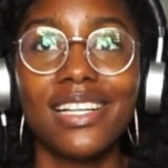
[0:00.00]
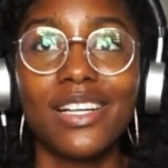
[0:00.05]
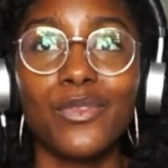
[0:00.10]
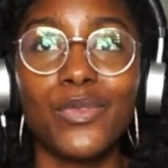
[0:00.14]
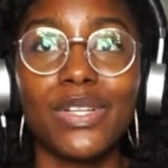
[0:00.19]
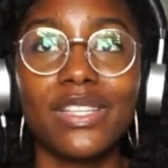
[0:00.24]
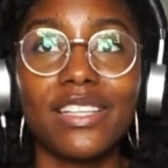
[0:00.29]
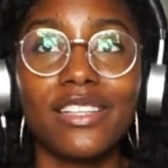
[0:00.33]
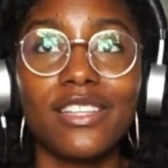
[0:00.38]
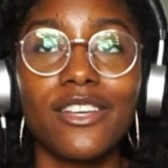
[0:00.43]

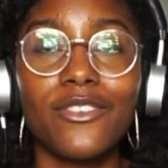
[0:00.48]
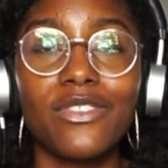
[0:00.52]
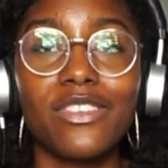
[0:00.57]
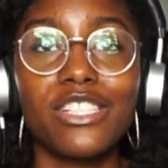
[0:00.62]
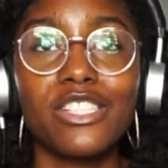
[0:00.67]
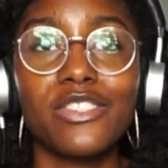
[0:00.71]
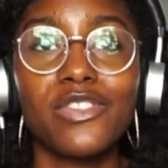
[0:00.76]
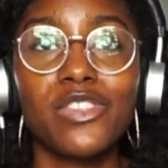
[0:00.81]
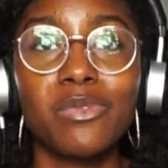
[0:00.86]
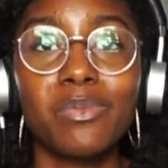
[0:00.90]
within the
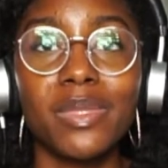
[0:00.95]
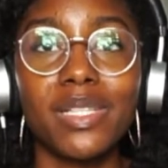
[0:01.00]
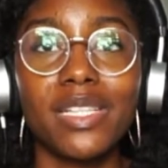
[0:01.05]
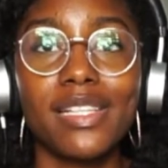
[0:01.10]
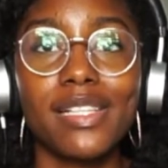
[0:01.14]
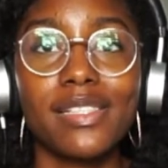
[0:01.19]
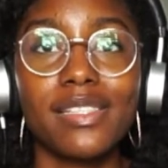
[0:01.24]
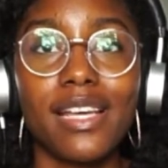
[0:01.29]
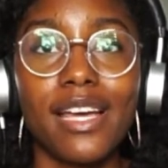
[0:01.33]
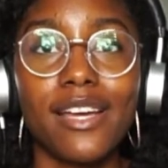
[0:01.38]
first few
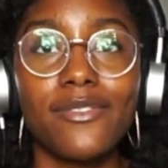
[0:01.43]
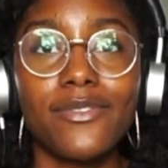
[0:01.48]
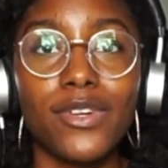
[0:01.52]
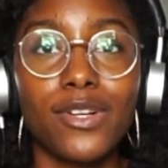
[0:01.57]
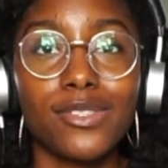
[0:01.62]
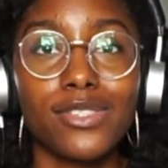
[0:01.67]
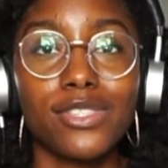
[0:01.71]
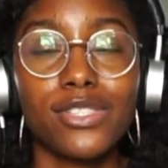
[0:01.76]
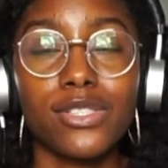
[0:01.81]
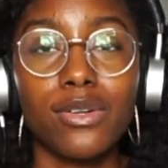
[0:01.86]
minutes, I
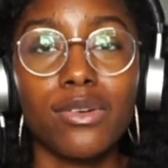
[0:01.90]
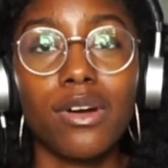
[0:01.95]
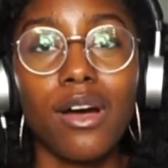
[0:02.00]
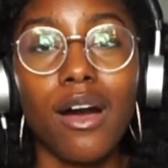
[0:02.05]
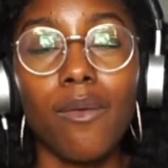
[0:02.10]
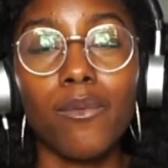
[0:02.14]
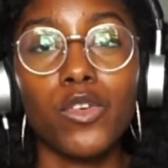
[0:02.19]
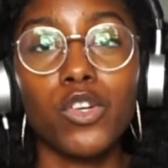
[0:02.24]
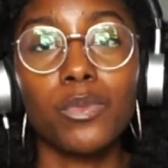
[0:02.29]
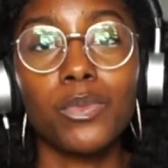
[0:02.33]
felt so
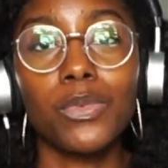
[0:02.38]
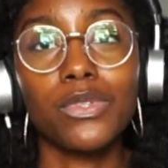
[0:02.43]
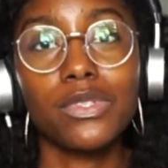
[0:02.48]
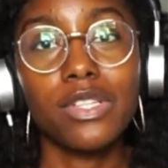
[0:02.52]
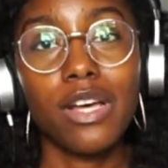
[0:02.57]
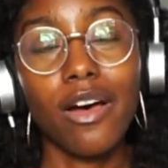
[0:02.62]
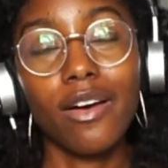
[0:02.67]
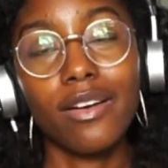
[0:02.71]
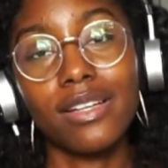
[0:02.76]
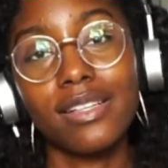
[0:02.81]
comfortable
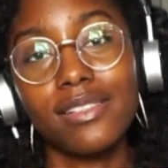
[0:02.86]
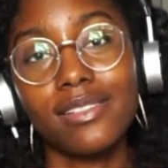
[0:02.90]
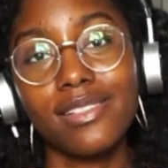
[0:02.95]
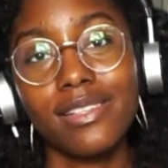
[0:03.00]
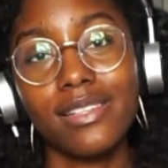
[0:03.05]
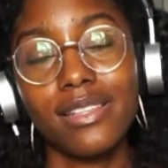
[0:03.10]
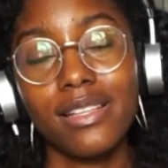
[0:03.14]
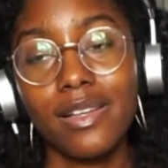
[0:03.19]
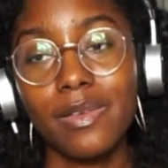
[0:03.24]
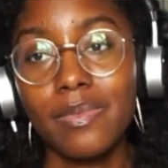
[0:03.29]
talking
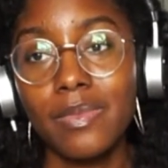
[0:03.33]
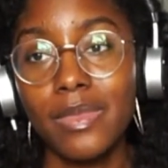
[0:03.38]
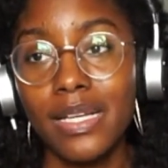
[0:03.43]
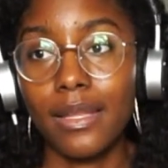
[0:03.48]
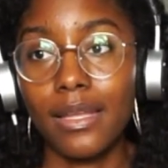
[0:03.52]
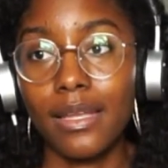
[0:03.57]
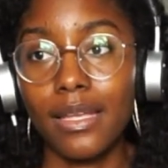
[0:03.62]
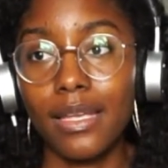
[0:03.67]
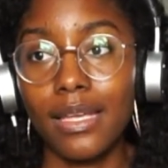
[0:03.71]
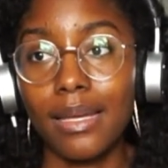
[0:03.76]
to them.
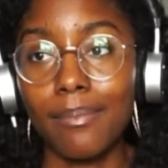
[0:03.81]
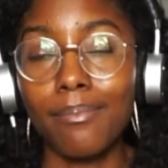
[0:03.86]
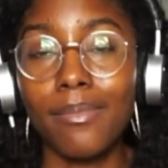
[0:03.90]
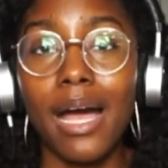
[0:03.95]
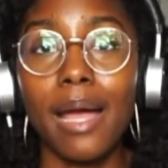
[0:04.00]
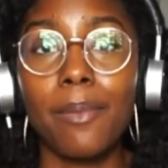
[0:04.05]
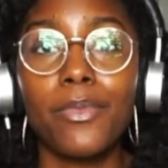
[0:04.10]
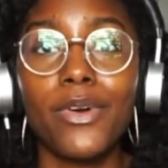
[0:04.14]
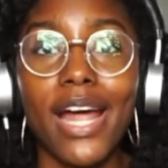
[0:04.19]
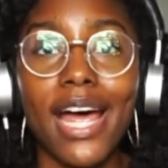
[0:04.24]

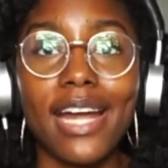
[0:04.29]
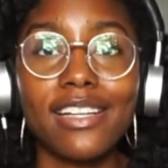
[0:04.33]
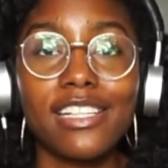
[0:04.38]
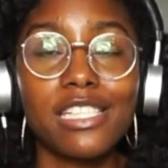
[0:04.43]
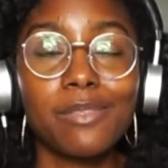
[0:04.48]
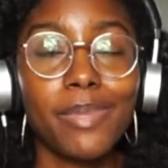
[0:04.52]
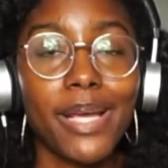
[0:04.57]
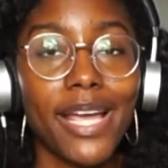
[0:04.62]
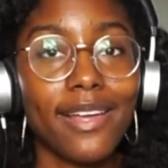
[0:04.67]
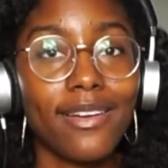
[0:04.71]
My
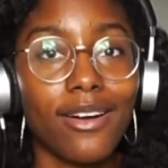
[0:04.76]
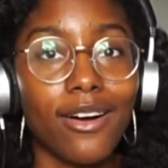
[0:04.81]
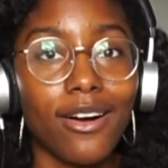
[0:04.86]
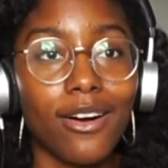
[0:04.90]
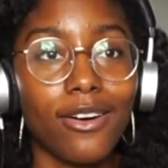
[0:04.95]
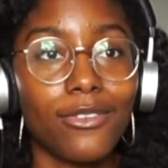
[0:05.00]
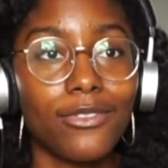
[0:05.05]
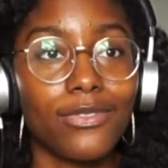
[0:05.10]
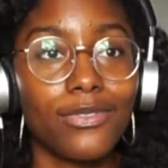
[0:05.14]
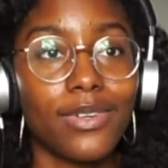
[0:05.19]
practice paid
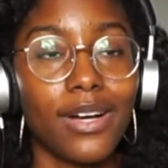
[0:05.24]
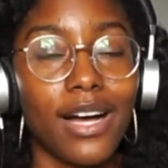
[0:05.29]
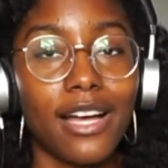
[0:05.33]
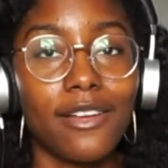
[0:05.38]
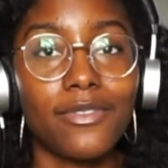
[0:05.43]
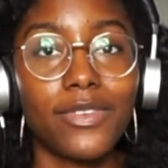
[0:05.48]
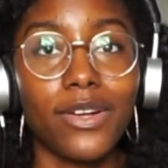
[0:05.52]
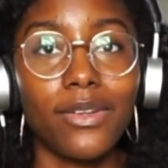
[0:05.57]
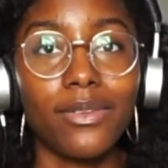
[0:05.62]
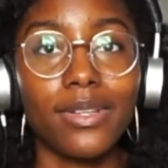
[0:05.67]
off.
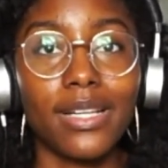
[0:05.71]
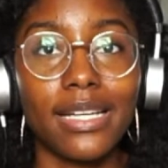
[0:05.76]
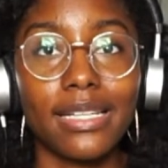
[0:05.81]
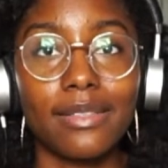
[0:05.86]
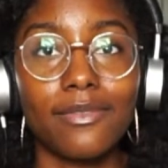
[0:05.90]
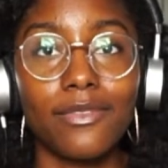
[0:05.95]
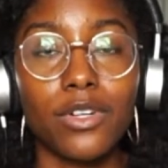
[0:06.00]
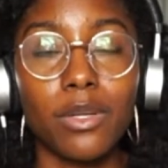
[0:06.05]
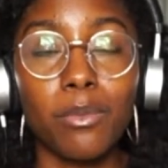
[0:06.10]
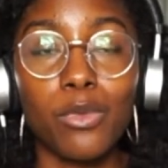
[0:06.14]
I felt
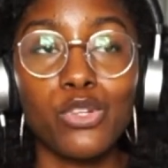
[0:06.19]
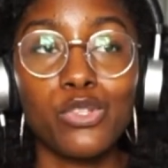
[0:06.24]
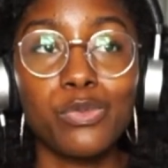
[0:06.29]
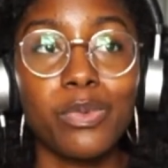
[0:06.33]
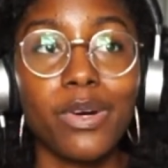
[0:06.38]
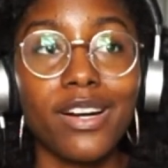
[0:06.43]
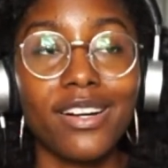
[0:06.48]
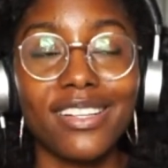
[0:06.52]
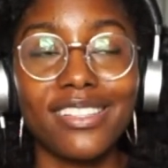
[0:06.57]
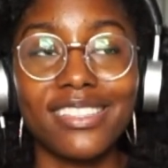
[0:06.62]
like, for the
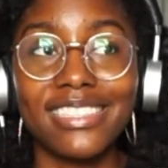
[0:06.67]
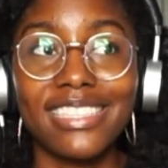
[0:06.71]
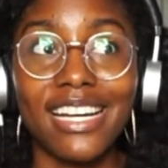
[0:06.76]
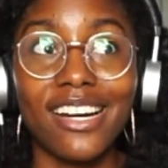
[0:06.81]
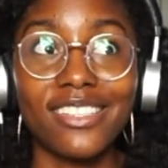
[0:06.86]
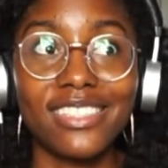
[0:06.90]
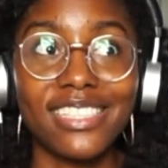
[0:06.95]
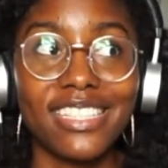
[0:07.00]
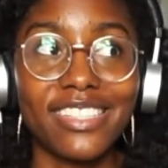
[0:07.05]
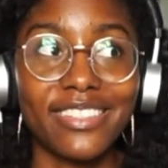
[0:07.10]
most part, art-
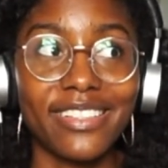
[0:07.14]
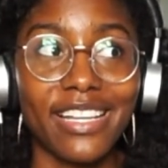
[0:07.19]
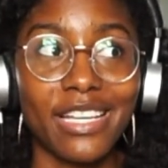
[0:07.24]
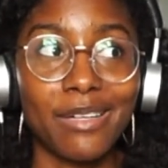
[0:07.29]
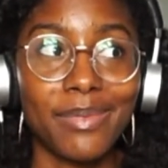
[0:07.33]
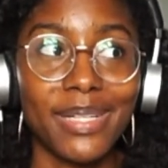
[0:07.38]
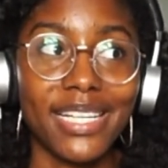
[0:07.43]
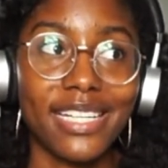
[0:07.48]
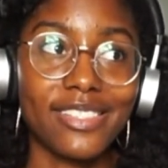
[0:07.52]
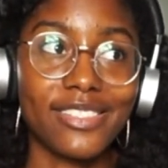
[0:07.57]

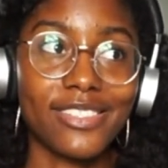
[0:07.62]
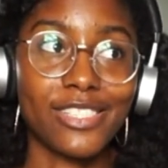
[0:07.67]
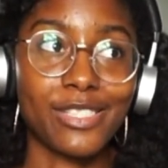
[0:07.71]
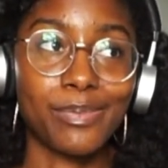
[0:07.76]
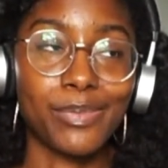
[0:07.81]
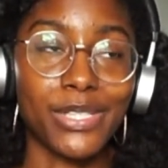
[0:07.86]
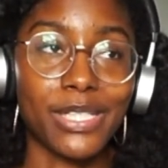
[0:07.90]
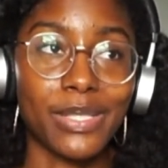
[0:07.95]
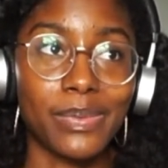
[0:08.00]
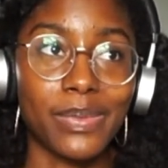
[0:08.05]
articulated my
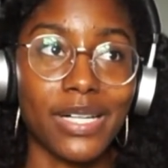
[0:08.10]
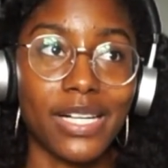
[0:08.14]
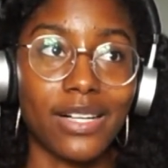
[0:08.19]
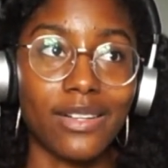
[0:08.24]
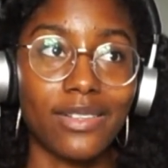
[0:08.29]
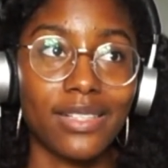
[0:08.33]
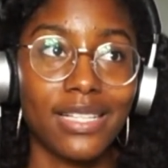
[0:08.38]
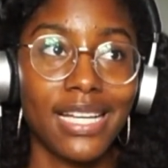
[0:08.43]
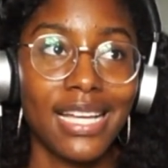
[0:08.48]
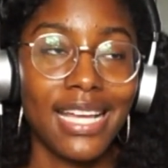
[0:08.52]
answers pretty
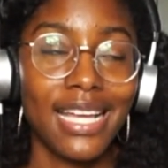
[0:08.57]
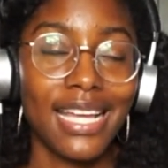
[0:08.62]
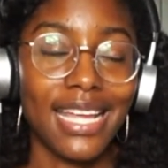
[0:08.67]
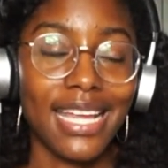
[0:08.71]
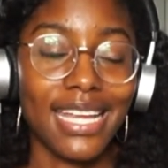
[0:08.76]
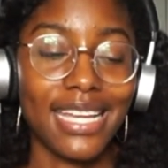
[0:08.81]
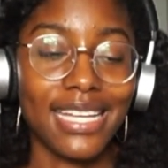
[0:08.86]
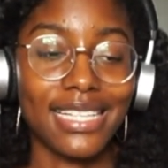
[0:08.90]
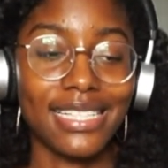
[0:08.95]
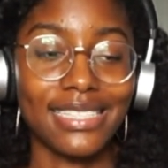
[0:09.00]
well.
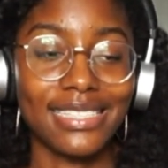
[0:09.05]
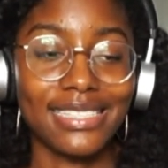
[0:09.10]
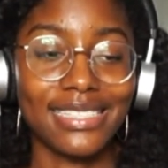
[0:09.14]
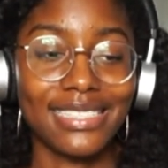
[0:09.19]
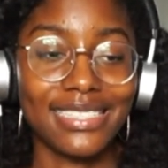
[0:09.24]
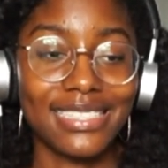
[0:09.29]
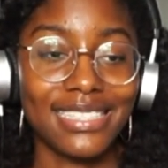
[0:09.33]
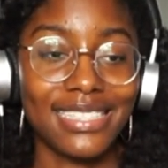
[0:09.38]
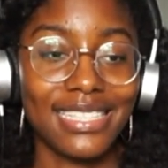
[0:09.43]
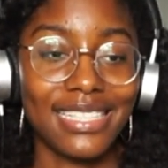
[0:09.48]

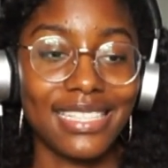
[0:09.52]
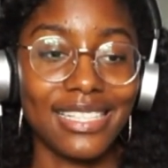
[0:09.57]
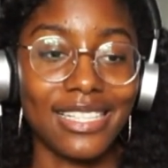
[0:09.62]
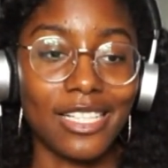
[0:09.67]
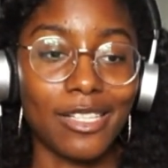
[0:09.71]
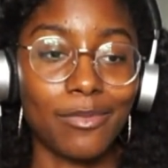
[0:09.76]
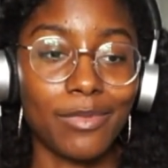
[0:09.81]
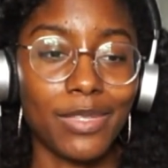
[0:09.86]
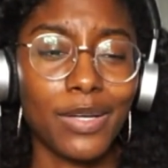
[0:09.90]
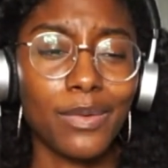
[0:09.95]
And
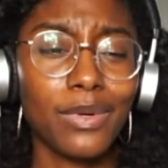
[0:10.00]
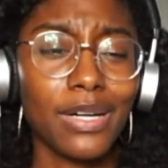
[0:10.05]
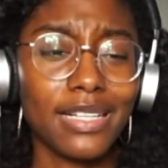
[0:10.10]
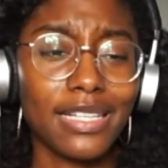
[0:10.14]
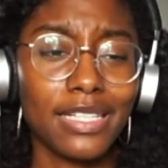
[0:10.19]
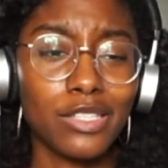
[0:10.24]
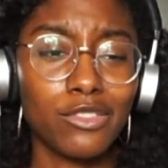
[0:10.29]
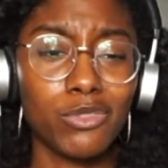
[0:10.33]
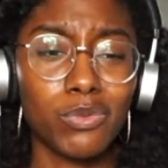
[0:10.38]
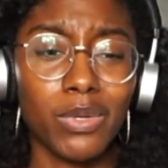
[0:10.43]
um, there were,
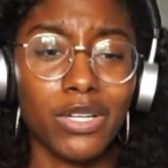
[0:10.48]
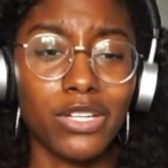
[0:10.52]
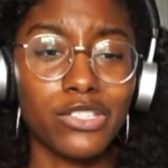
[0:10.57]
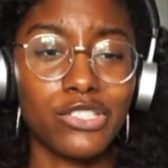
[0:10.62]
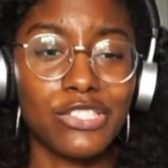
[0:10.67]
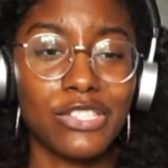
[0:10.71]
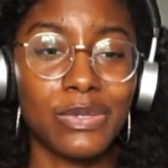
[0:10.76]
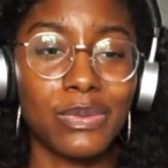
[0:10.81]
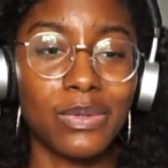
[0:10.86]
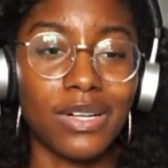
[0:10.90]
I think there was one or
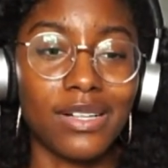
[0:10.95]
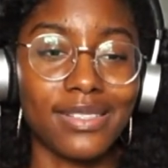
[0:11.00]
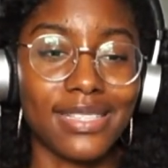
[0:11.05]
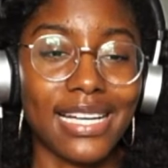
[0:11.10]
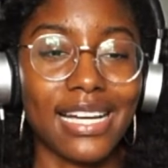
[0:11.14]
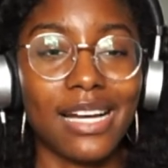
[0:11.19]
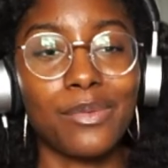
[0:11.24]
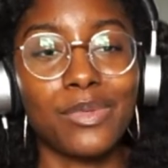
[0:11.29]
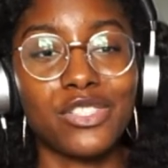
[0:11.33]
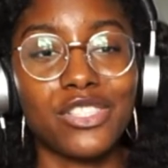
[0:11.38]
two where I was
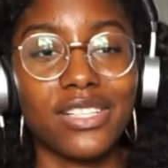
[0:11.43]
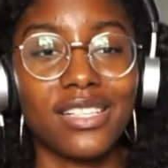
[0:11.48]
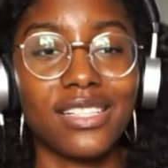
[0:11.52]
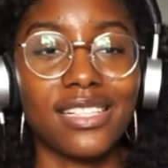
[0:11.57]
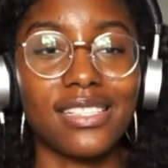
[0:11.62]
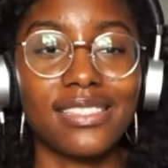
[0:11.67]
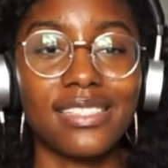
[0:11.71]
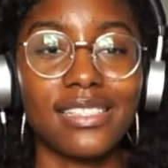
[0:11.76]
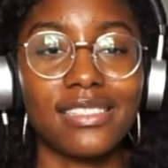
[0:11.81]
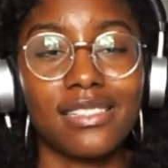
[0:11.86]
like, I wish I
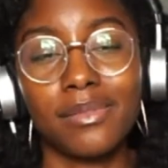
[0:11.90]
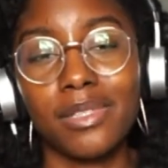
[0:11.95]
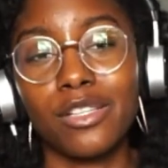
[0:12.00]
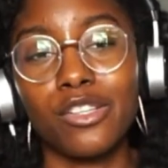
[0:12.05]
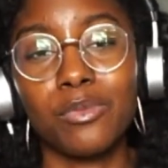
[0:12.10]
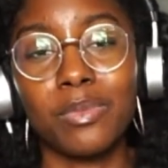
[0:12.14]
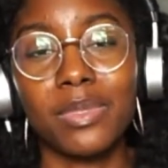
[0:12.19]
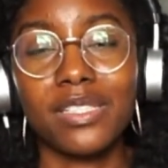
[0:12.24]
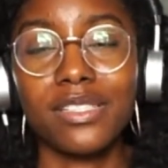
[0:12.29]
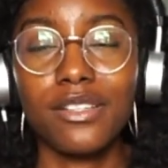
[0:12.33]
could have said something
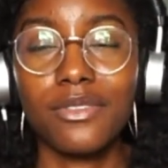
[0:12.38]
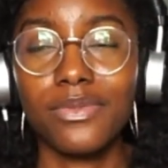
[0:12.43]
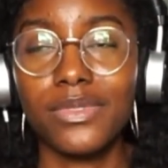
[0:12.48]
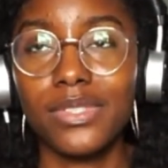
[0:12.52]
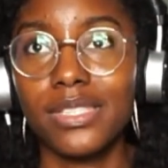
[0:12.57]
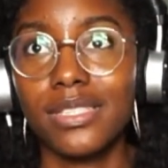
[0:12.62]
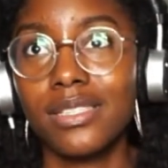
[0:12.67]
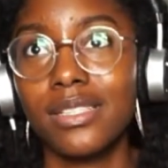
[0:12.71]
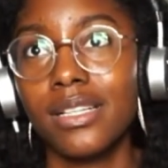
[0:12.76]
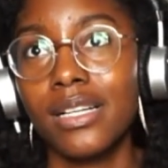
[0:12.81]
a little bit
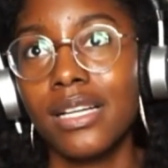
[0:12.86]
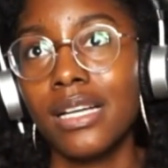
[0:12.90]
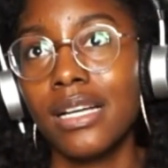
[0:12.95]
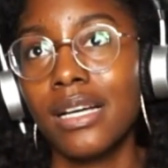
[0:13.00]
different.